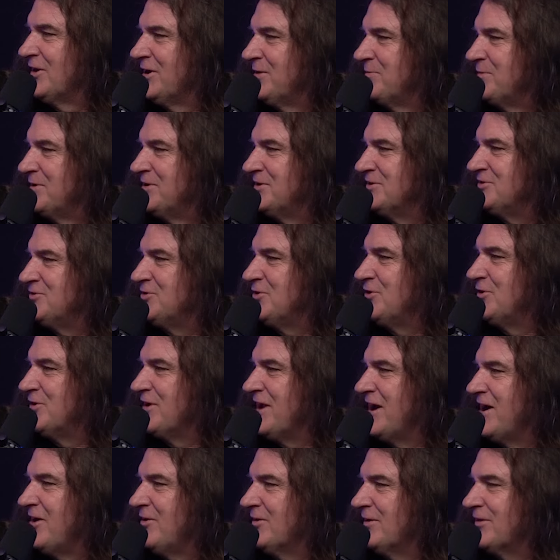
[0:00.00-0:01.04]
at me to turn
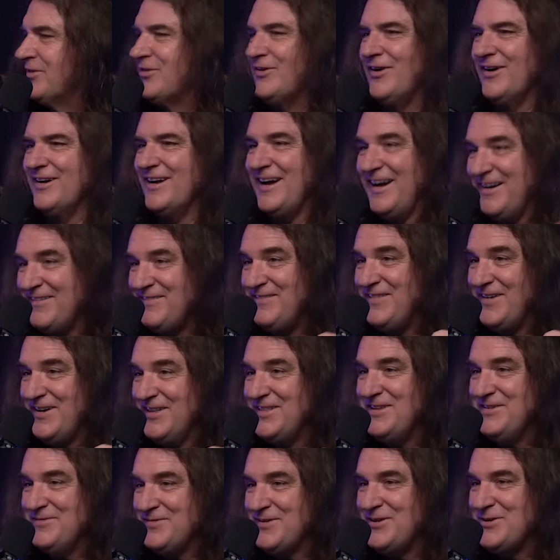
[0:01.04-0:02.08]
down. I thought, I
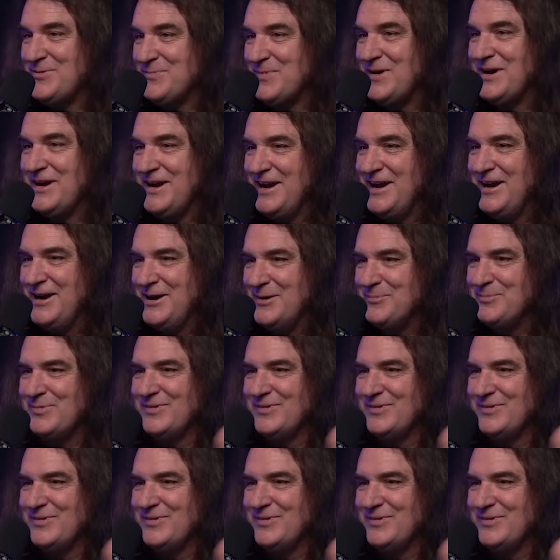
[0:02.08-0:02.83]
finally found my amp,